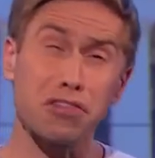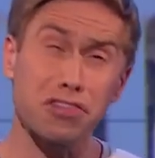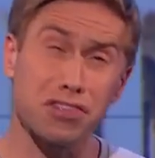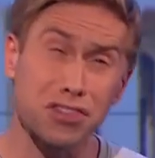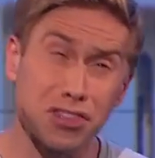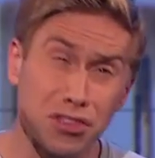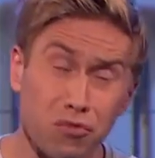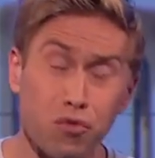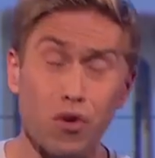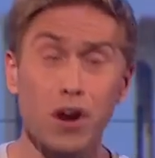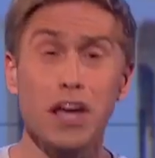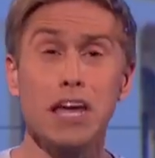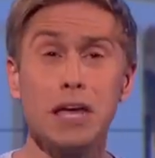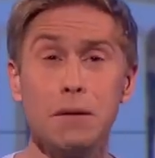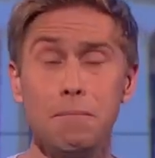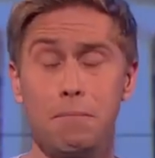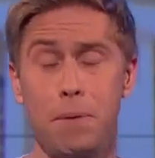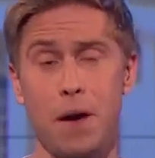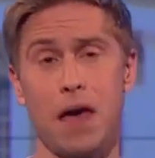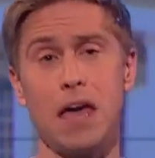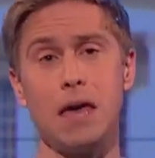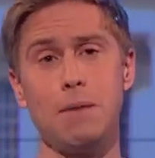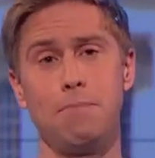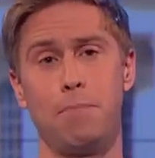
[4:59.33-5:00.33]
three
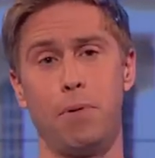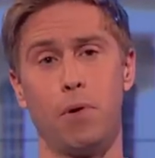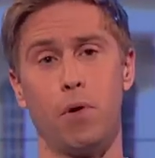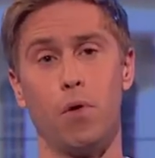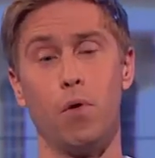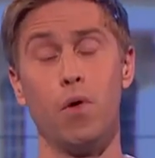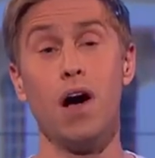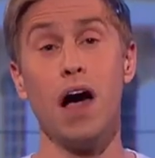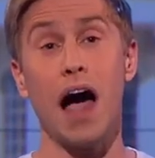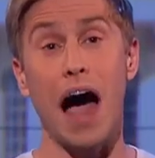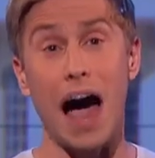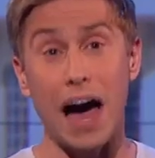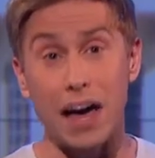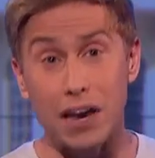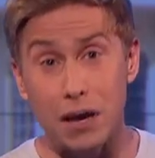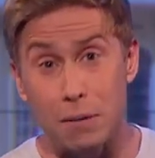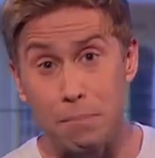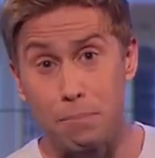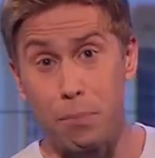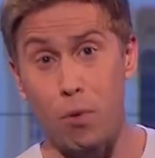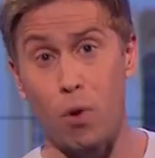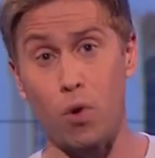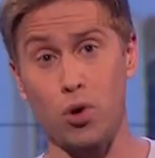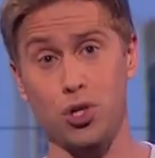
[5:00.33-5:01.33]
people at an
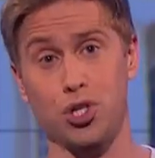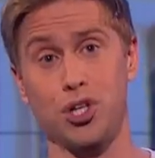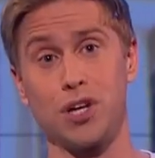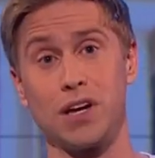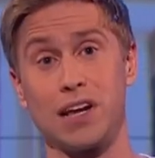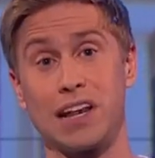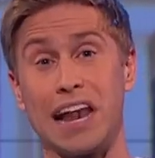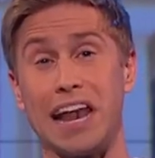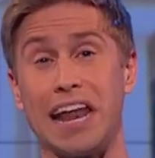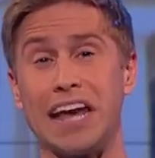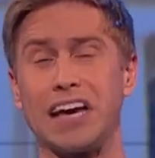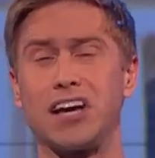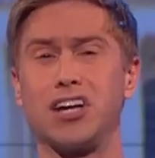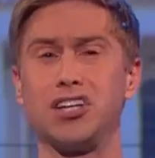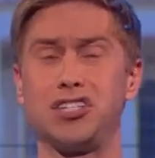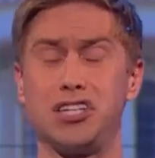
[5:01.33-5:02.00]
abortion clinic